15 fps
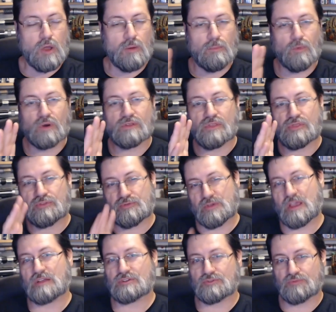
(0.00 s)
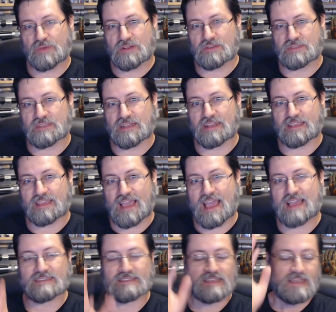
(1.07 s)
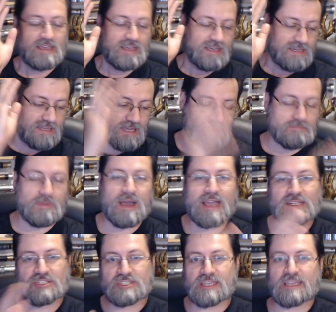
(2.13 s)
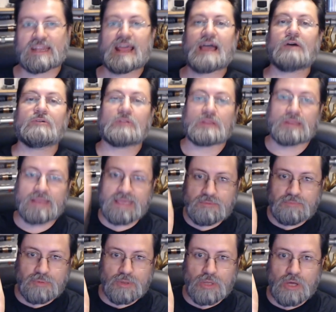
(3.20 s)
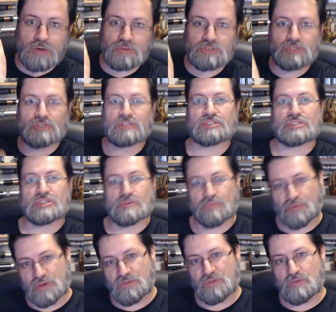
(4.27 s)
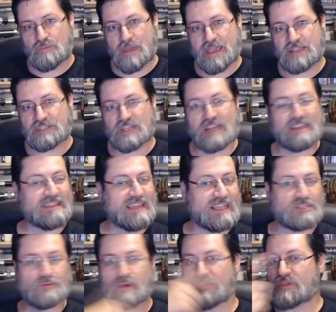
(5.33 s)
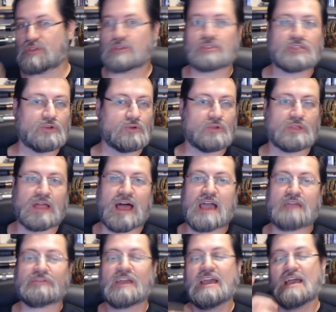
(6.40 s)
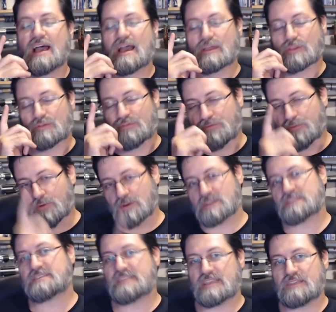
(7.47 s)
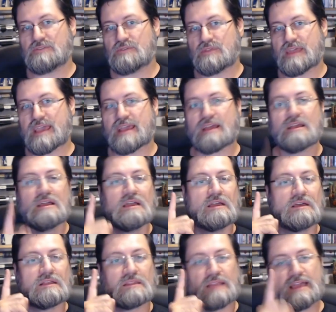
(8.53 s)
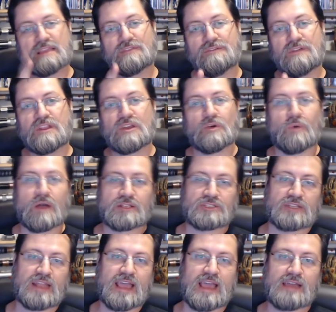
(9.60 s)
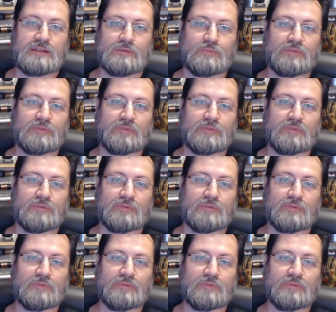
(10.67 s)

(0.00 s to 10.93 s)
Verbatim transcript: More than 300 riddles in it. Guys, come by, check it out. Link below so you can see the preview page on it. That's where everything's going to go live. I look forward to seeing you there. Like the video, watch an ad.